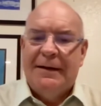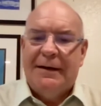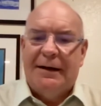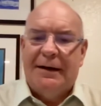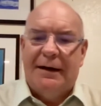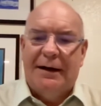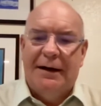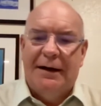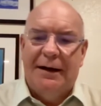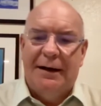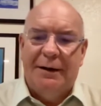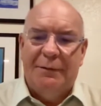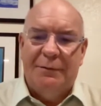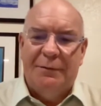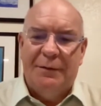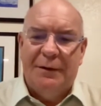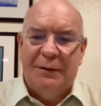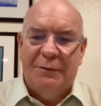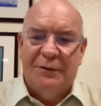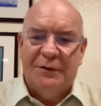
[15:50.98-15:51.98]

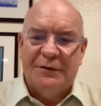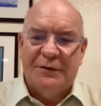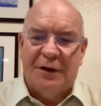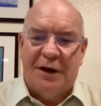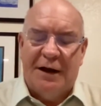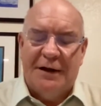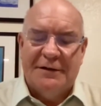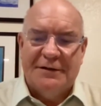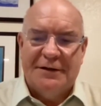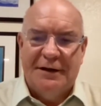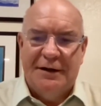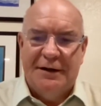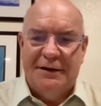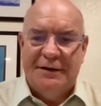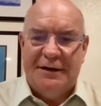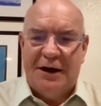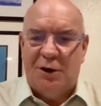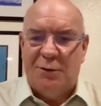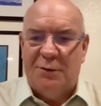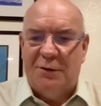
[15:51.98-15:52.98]
It was lost in a
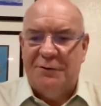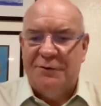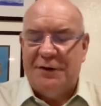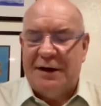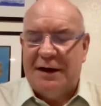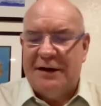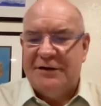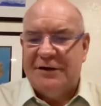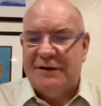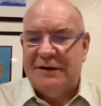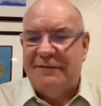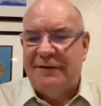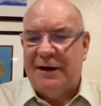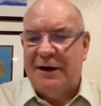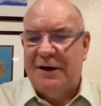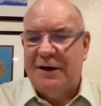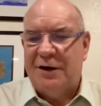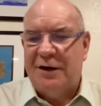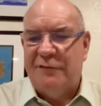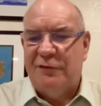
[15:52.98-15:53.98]
terrible, tragic
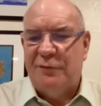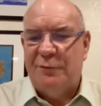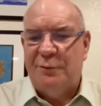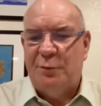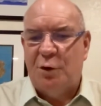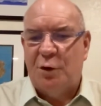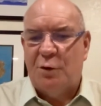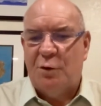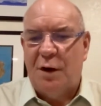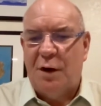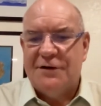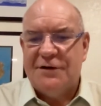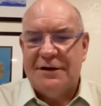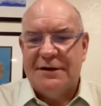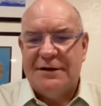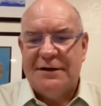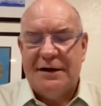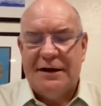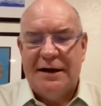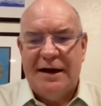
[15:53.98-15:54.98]
fire off of Port
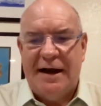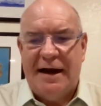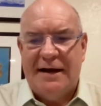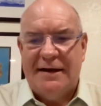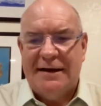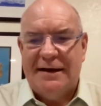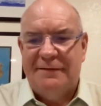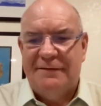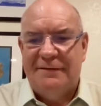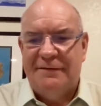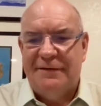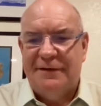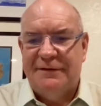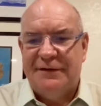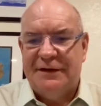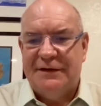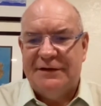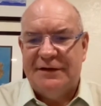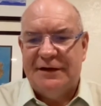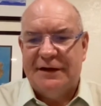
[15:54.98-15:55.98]
Washington in
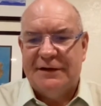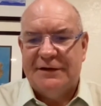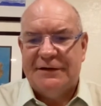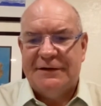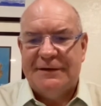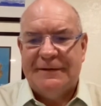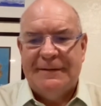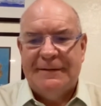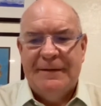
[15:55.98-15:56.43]
1856.